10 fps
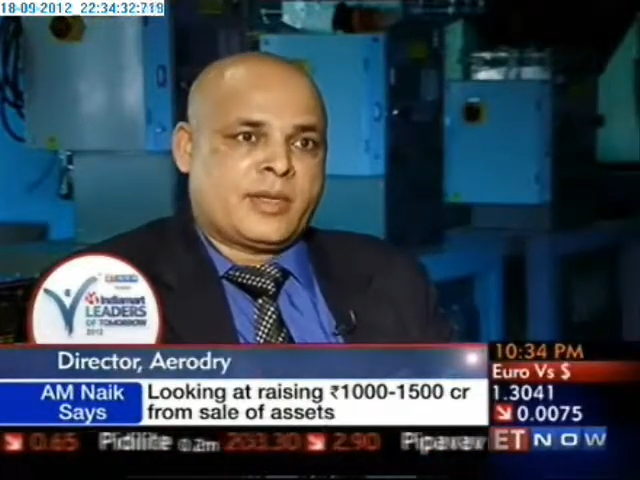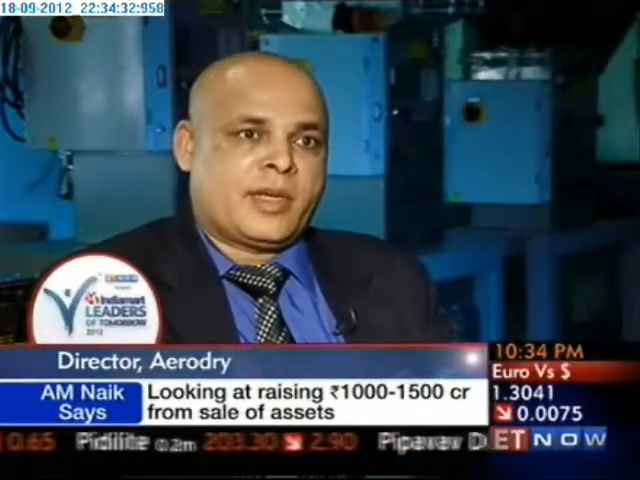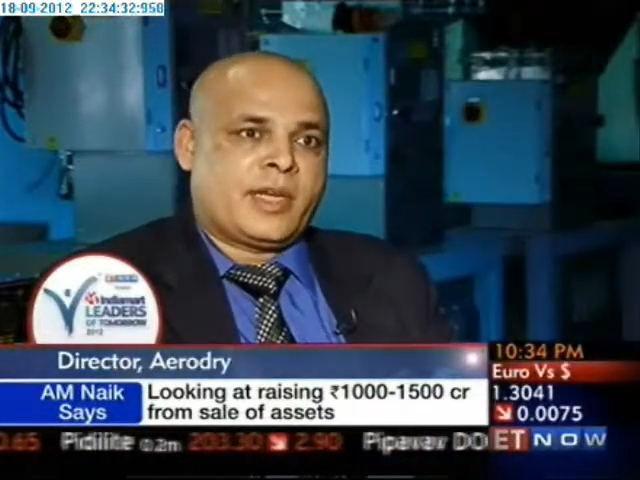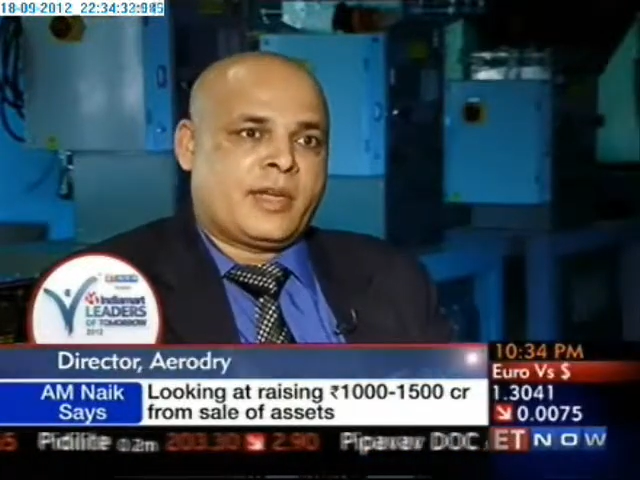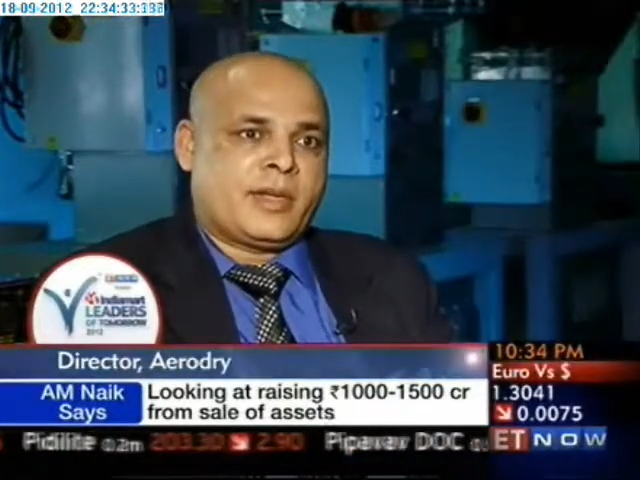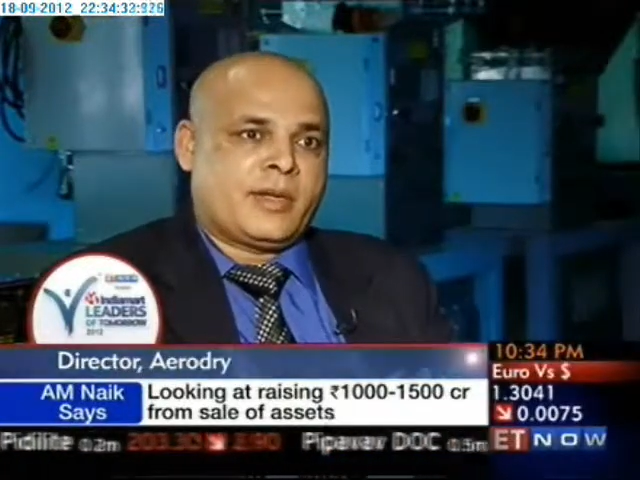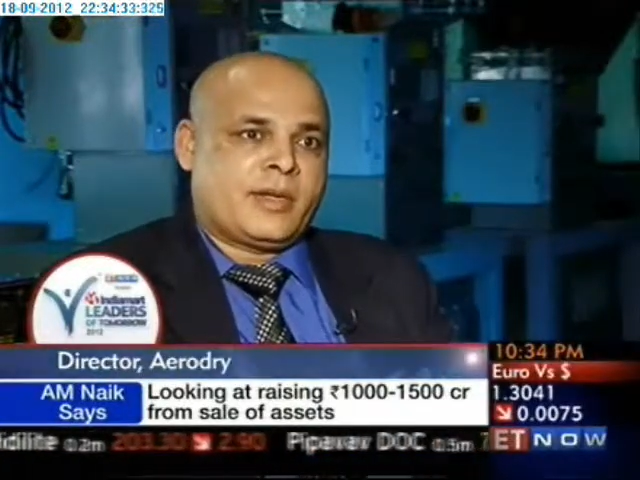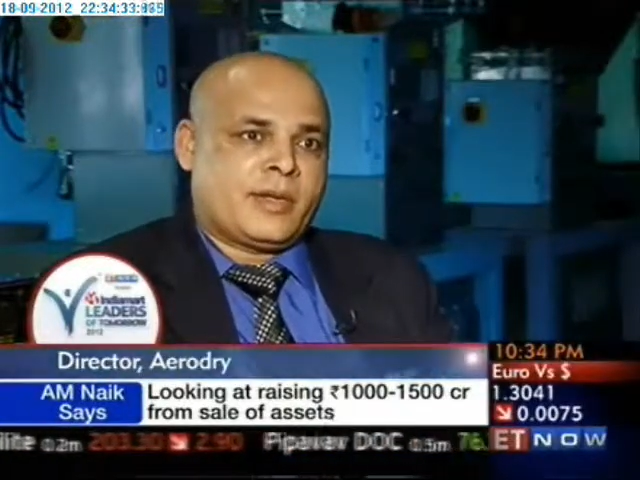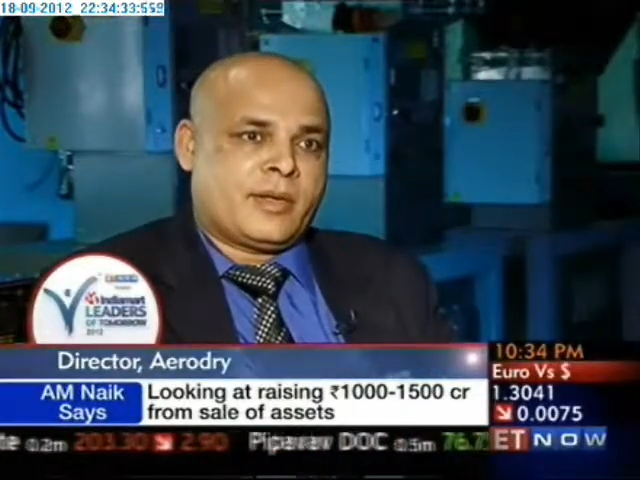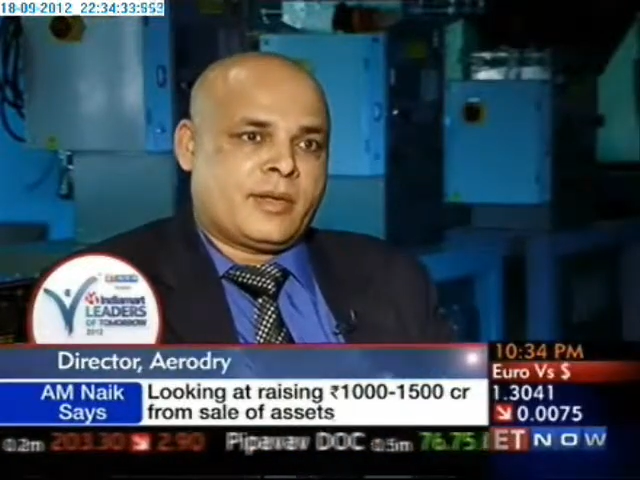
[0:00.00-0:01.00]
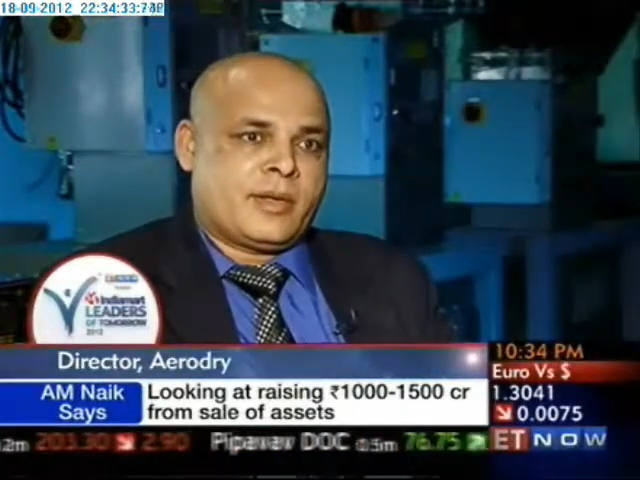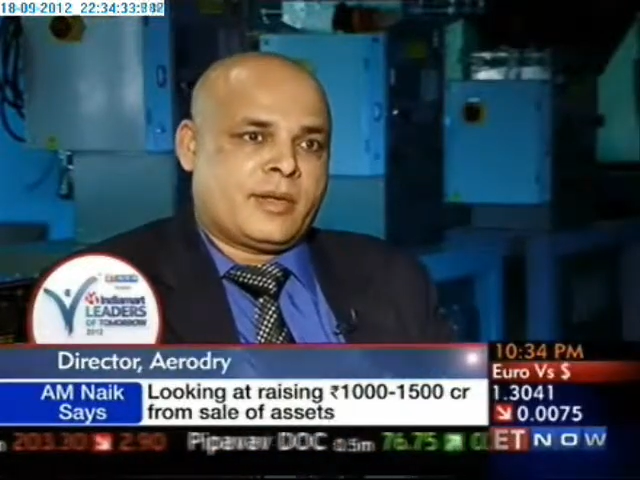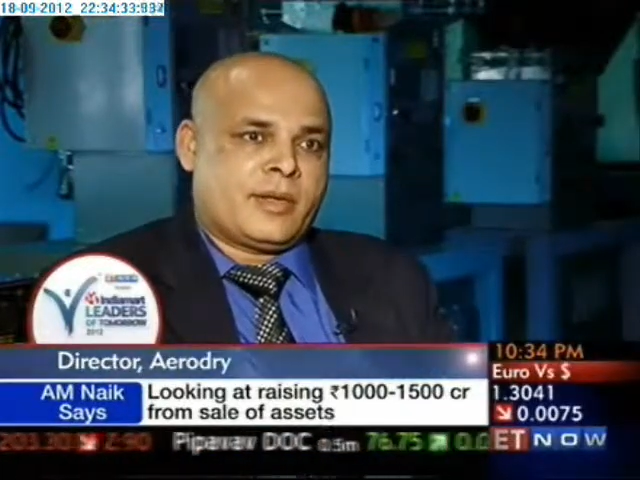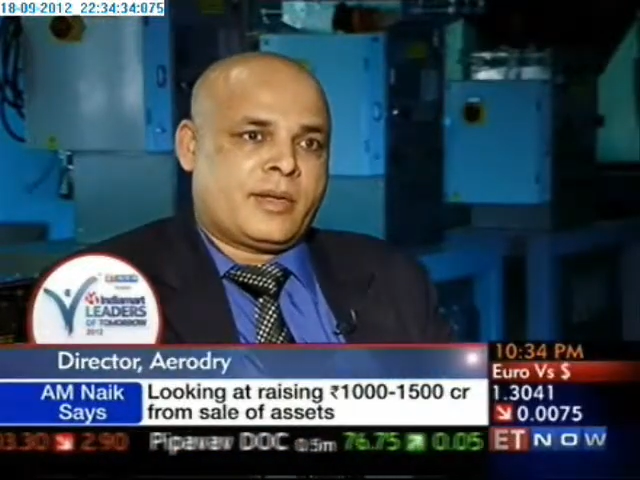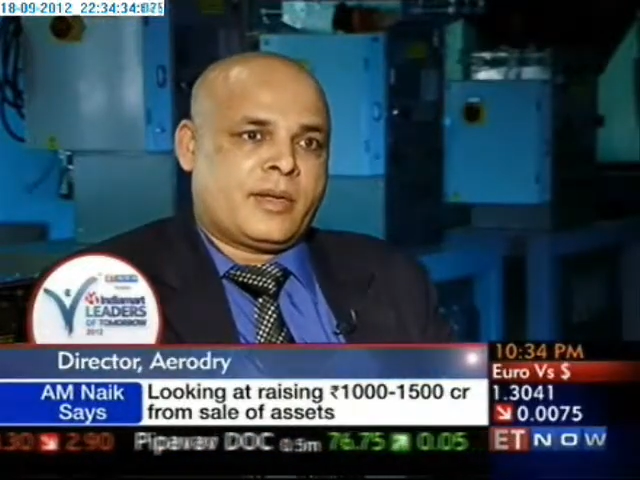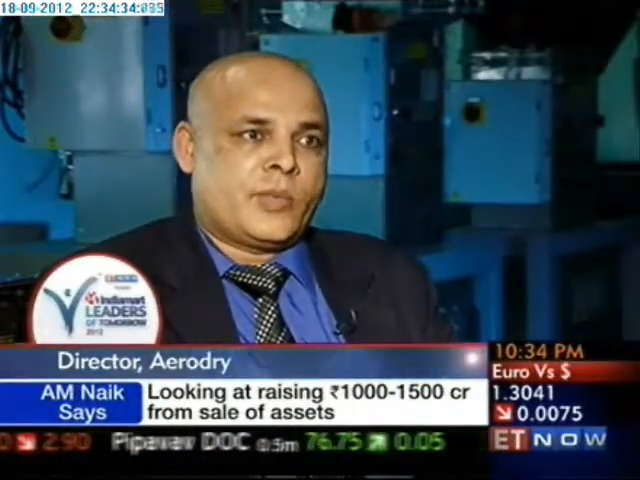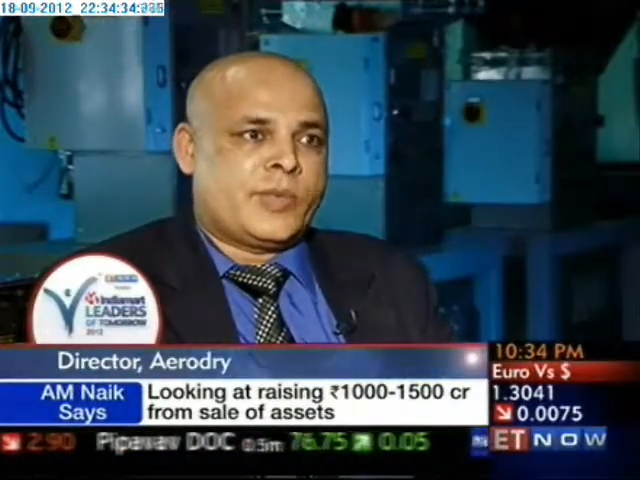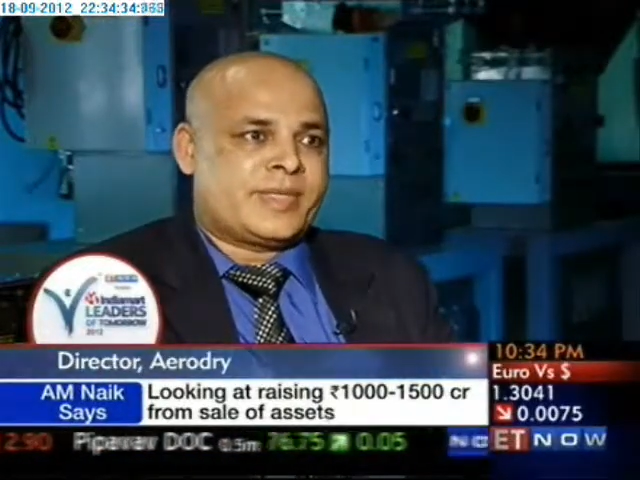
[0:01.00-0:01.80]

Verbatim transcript: and uh, now we